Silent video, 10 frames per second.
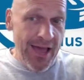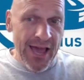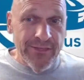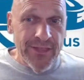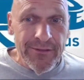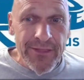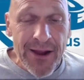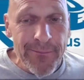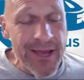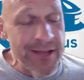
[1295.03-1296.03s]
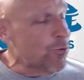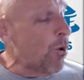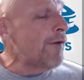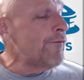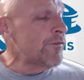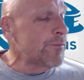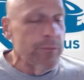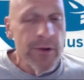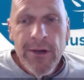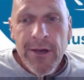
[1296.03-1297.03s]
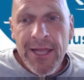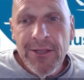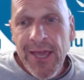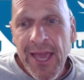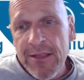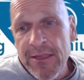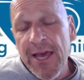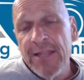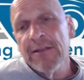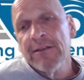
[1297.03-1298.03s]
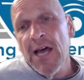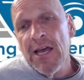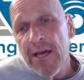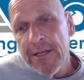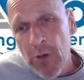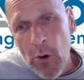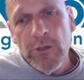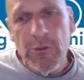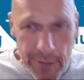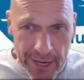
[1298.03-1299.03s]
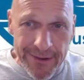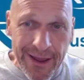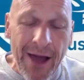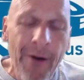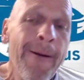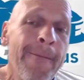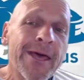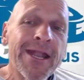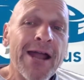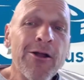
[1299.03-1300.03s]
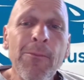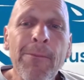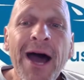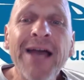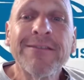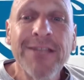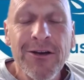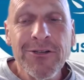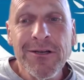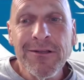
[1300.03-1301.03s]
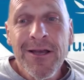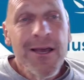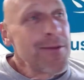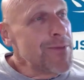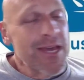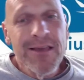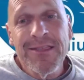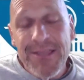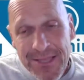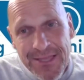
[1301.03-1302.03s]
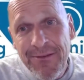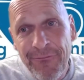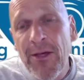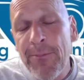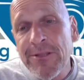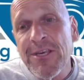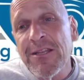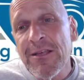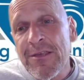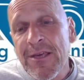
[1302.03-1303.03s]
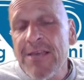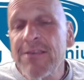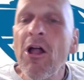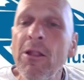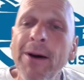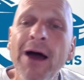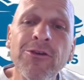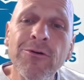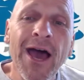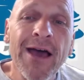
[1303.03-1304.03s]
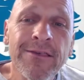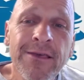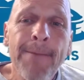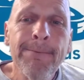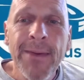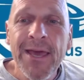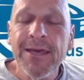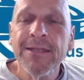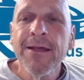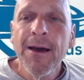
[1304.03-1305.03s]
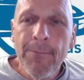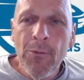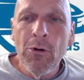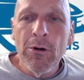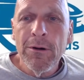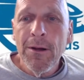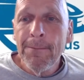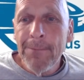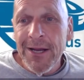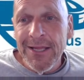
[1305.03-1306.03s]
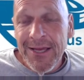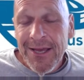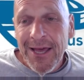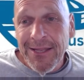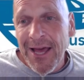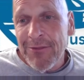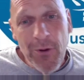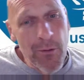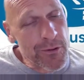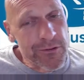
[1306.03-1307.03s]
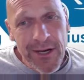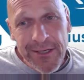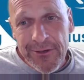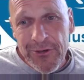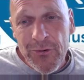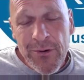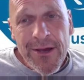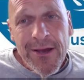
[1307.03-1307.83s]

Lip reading: And they're there, man, 12 of them. And you can't say I didn't tell you. I told you right now. And I don't mind telling you, because Flipping Genius is all about you guys making more money. And that's what we're trying to do.